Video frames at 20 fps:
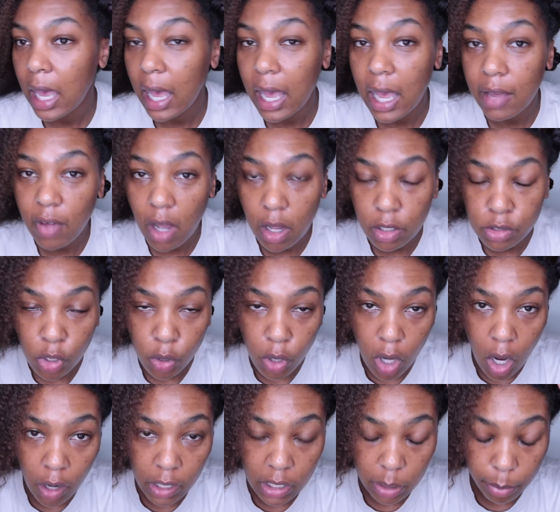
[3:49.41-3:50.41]
I have also
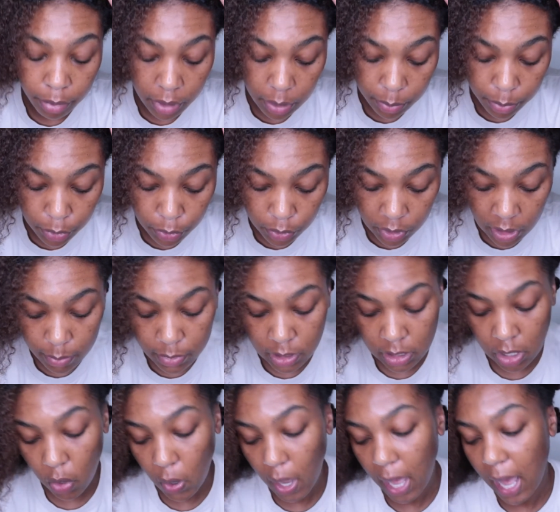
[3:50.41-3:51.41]
already pre-pooed them.
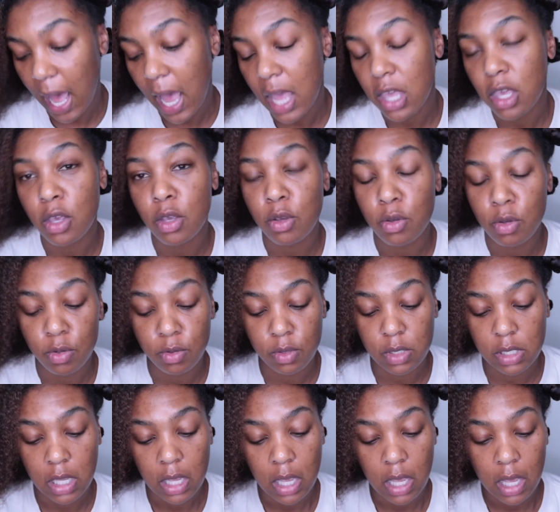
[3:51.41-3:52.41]
So I
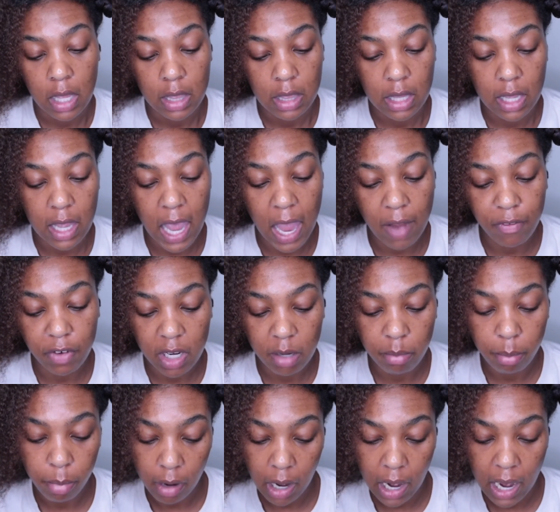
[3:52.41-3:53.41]
use the
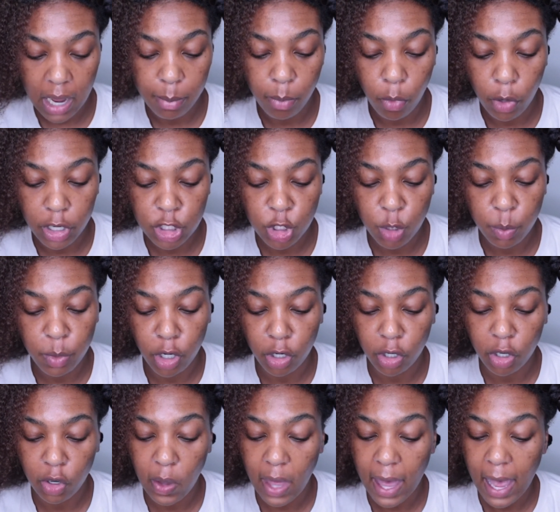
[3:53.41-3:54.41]
African Pride Moisture
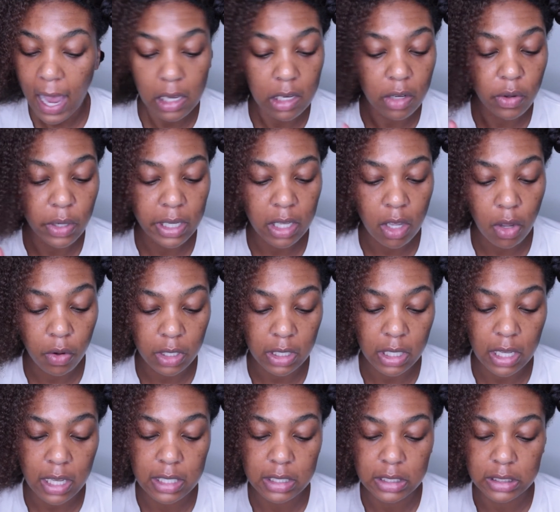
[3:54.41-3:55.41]
Miracle Aloe and
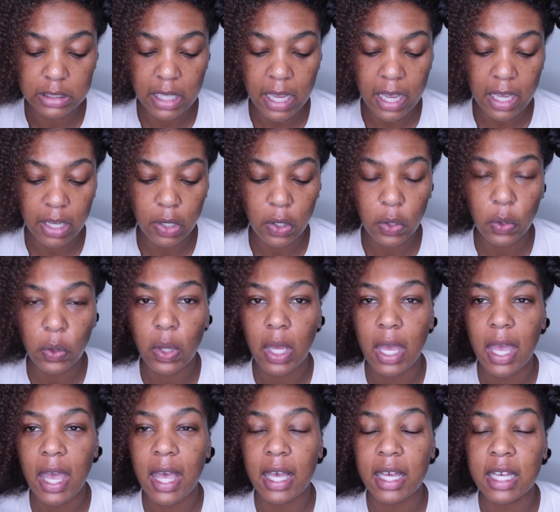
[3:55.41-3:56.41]
Coconut Detangle
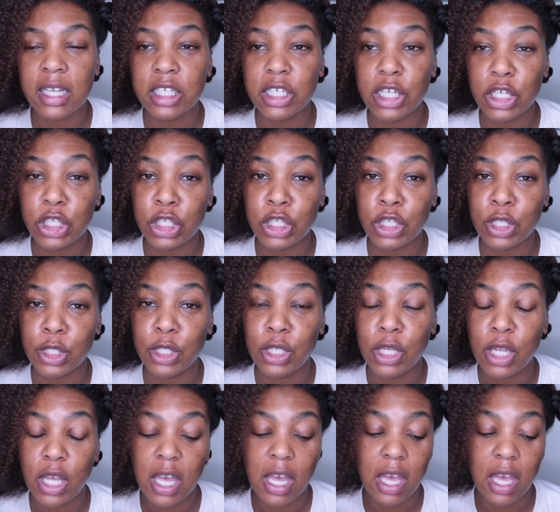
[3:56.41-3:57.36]
and Condition